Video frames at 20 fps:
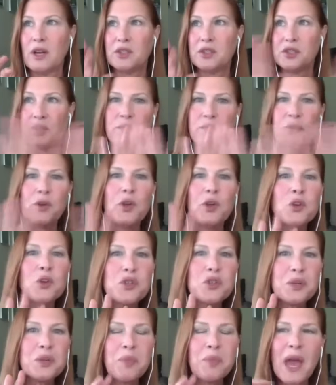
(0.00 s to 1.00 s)
A
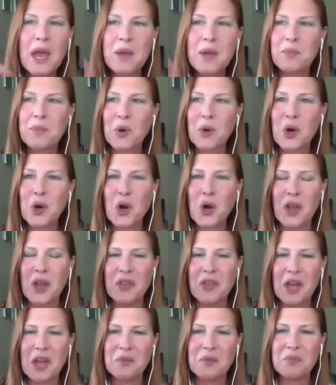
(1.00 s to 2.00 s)
diffusion paper and
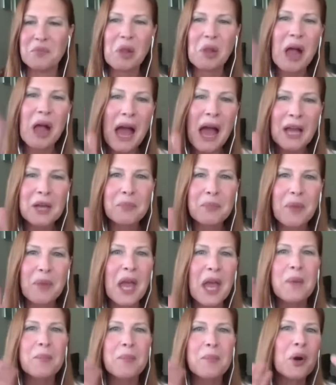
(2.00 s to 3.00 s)
then black
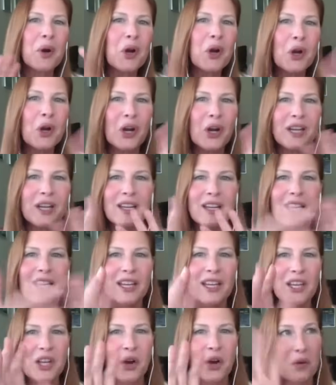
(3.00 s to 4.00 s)
paper. And,
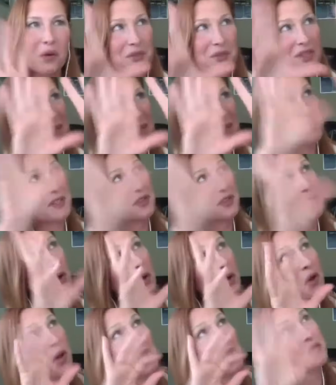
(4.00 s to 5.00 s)
you know, it was, it was this
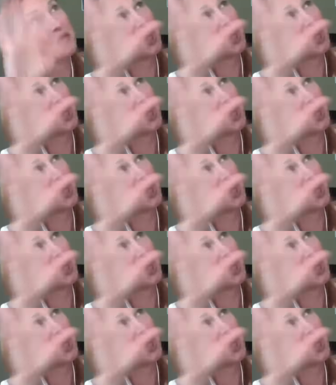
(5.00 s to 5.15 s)
whole kind of